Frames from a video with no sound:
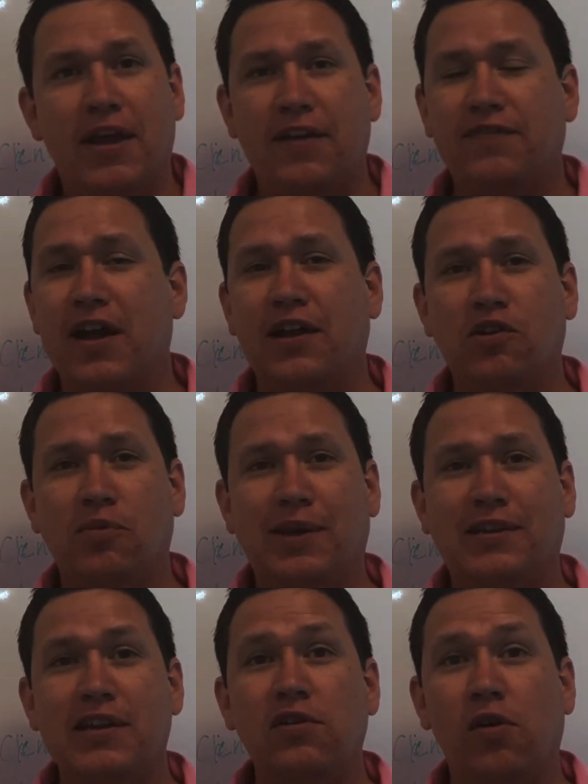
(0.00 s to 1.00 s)
If not, no
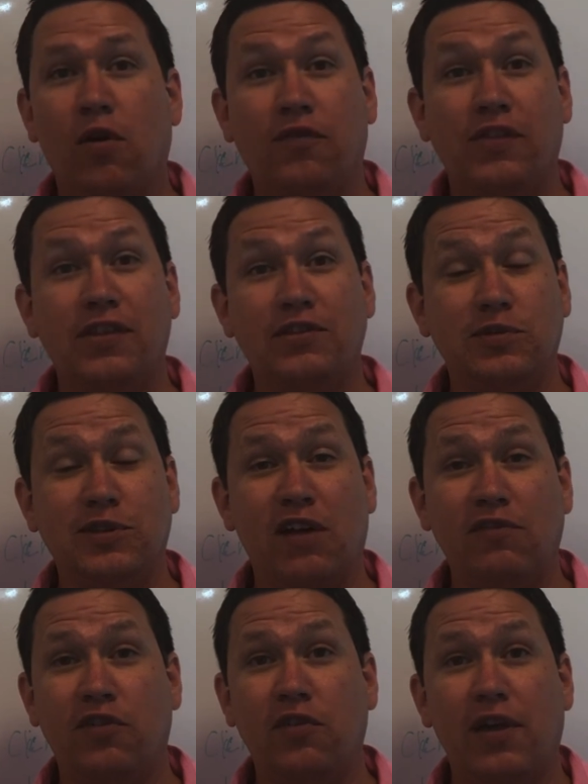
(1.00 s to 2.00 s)
big deal. Hopefully this was
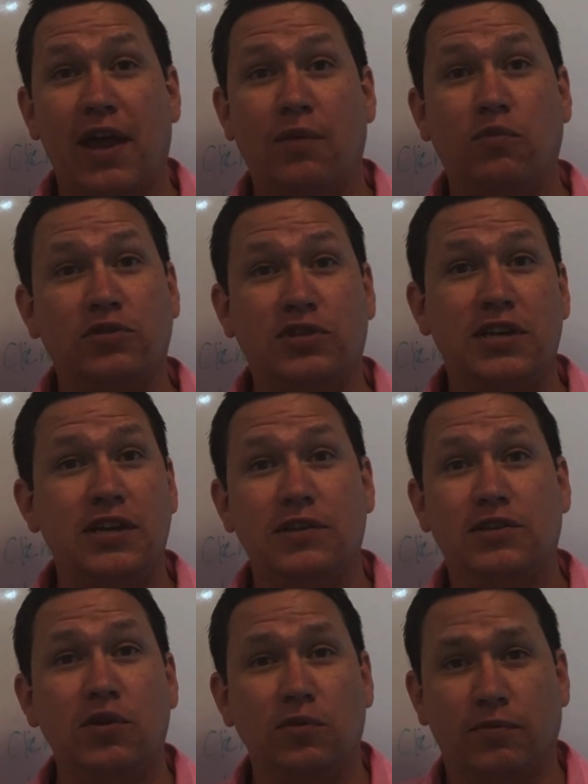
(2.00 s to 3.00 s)
helpful, and we'll see you
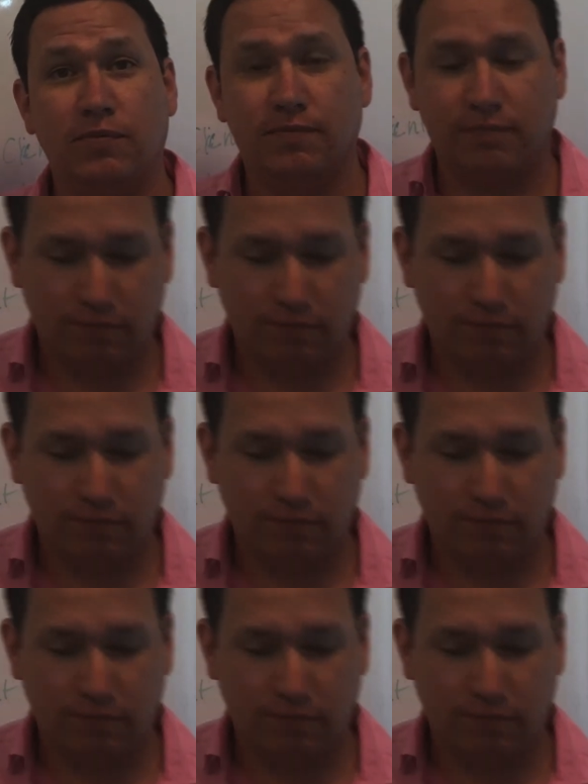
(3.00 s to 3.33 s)
soon.